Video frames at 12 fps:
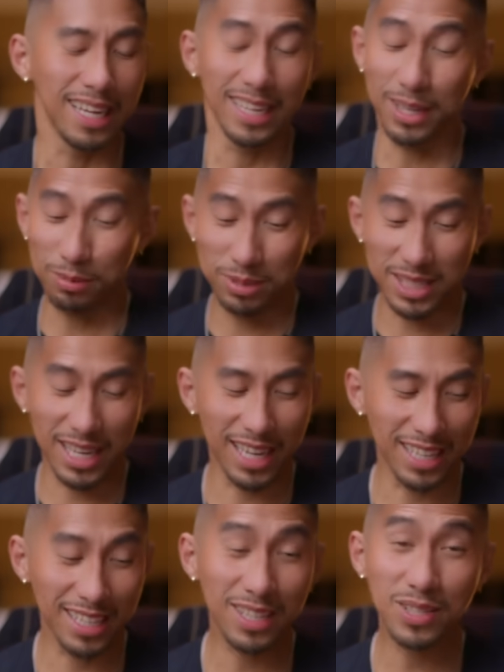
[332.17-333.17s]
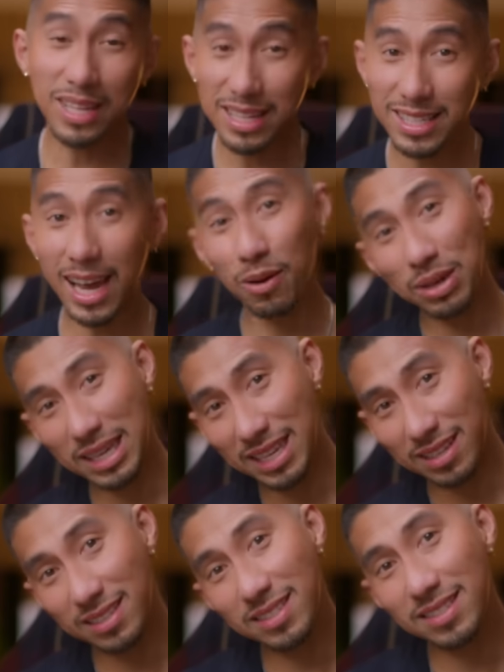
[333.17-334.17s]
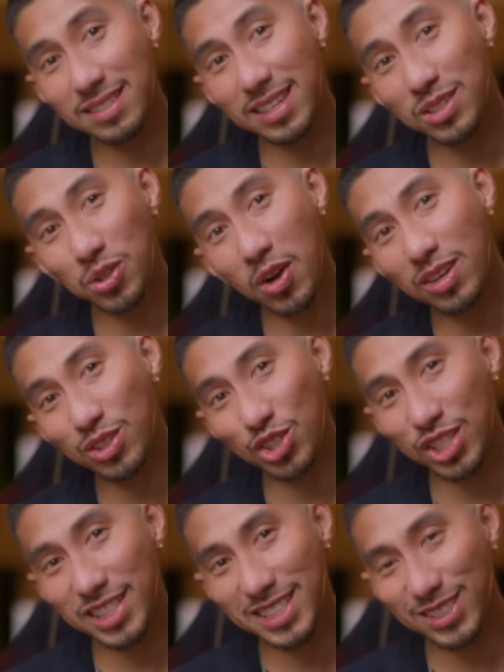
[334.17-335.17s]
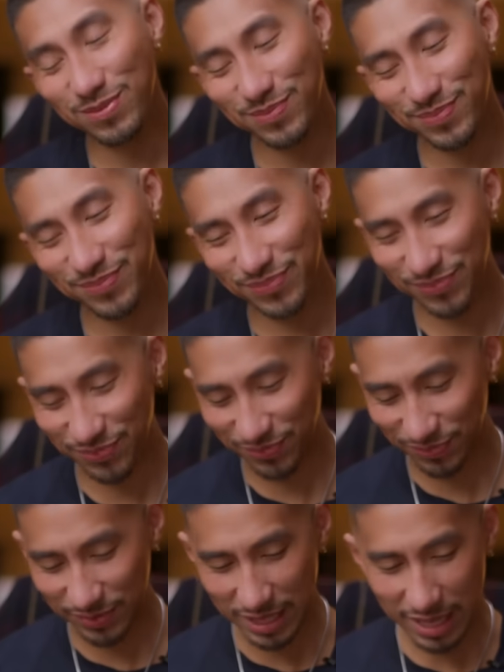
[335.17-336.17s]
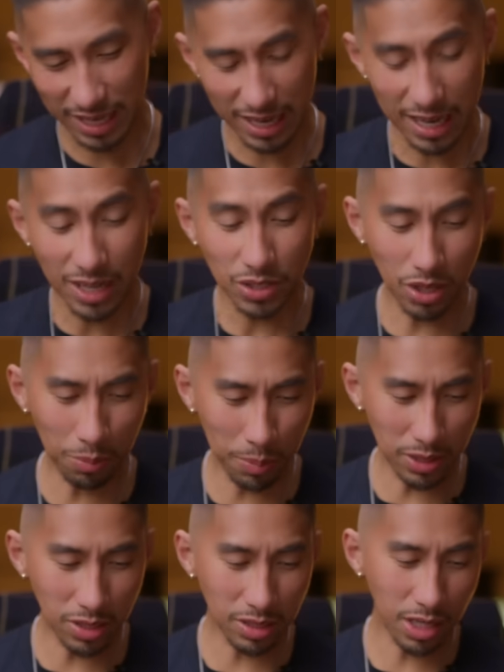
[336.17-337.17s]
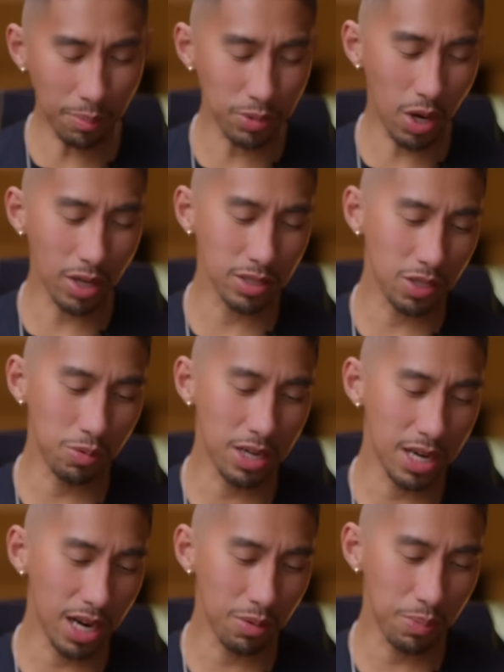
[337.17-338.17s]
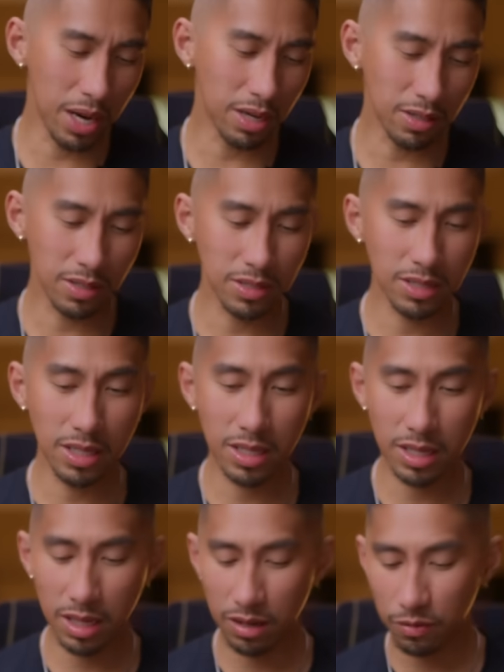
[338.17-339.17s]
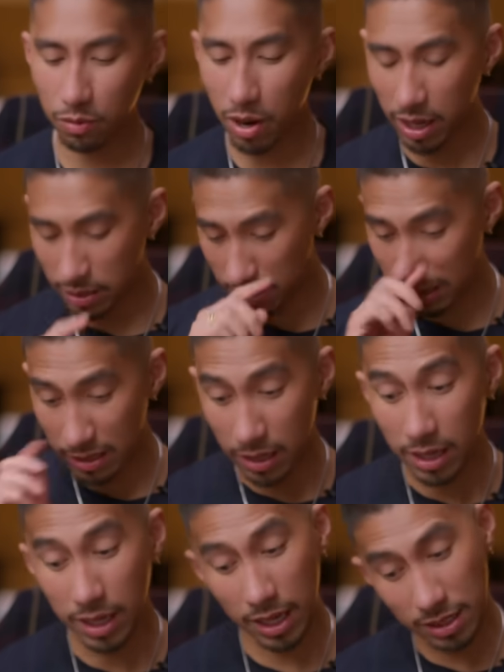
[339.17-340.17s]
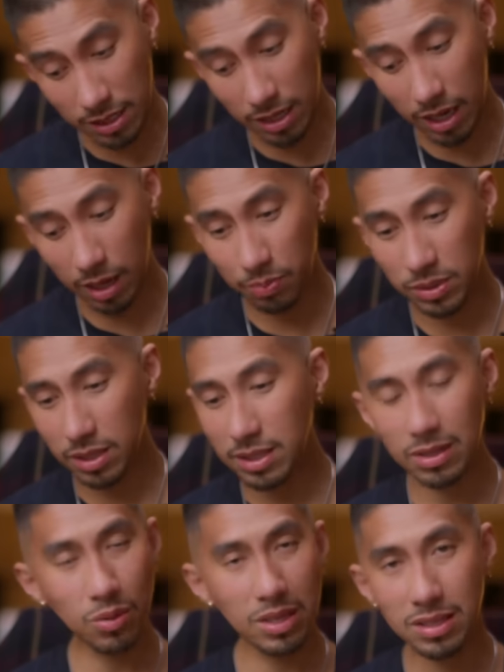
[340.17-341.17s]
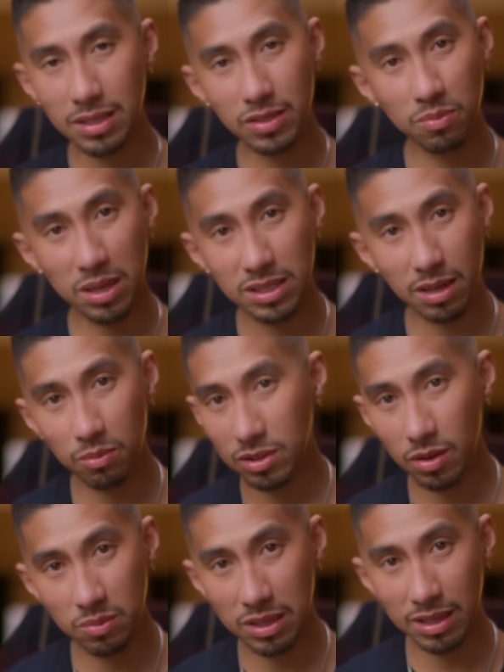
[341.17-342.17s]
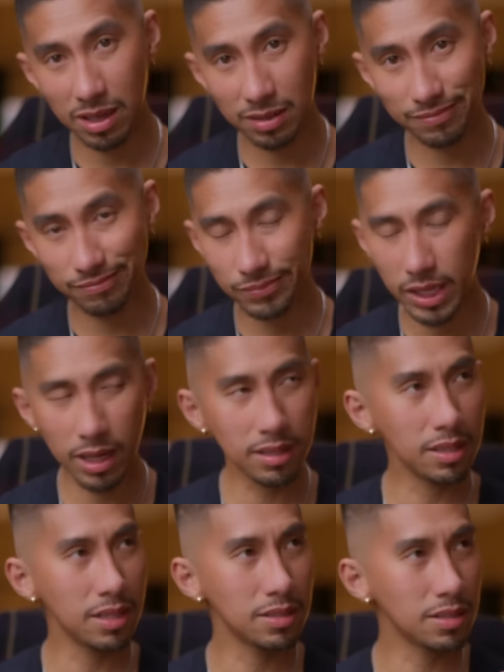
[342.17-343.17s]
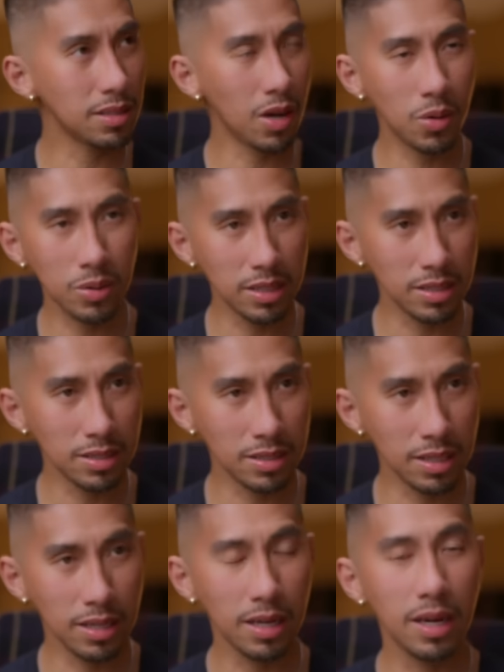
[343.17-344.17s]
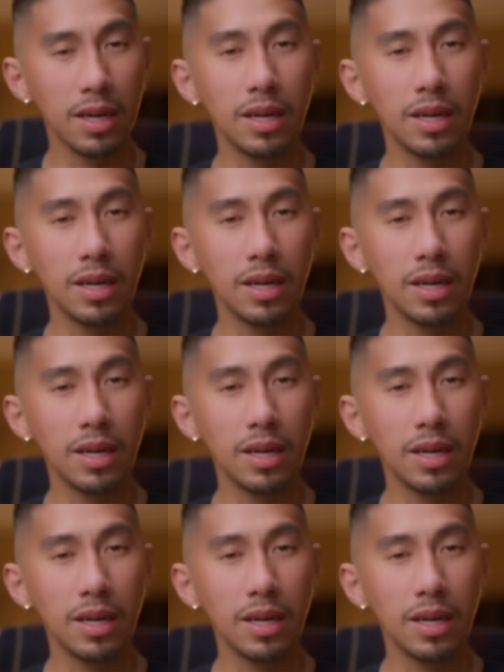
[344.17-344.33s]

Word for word: No, I'm just saying, because that's how it is, astrology. So your person stopped talking to you with the Knight of Pentacles here and the Eight of Wands. Ace of Cups, it's so easy to make someone communicate. It is so easy.